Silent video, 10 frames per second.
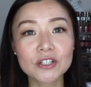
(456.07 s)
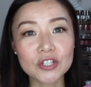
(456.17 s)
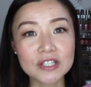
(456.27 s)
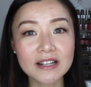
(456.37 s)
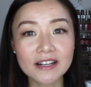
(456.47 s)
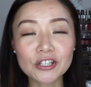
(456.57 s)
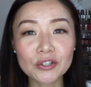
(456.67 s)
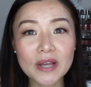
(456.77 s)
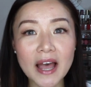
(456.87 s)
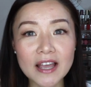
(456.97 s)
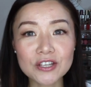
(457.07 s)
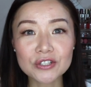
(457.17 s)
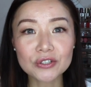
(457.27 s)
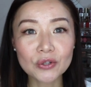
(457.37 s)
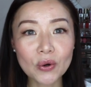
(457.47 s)
Just letting you
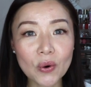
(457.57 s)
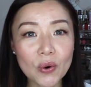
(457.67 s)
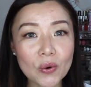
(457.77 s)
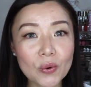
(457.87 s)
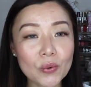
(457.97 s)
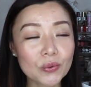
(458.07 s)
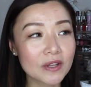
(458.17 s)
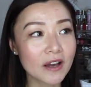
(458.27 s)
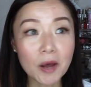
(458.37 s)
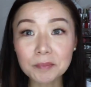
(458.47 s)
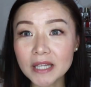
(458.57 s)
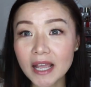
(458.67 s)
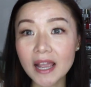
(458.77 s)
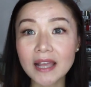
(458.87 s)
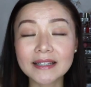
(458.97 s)
guys know the
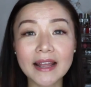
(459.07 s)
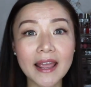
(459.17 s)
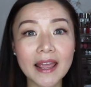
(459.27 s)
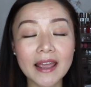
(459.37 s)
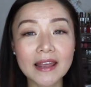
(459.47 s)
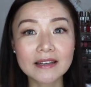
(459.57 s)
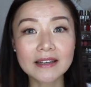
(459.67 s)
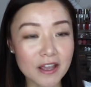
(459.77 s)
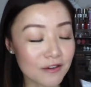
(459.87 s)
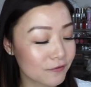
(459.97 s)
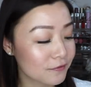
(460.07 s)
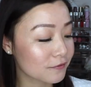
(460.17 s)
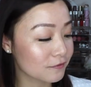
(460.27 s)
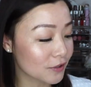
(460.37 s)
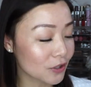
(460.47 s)
update and
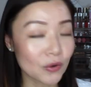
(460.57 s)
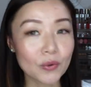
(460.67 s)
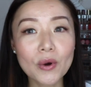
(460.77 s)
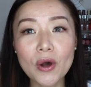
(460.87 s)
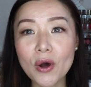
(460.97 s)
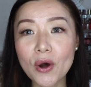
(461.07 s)
if, you know,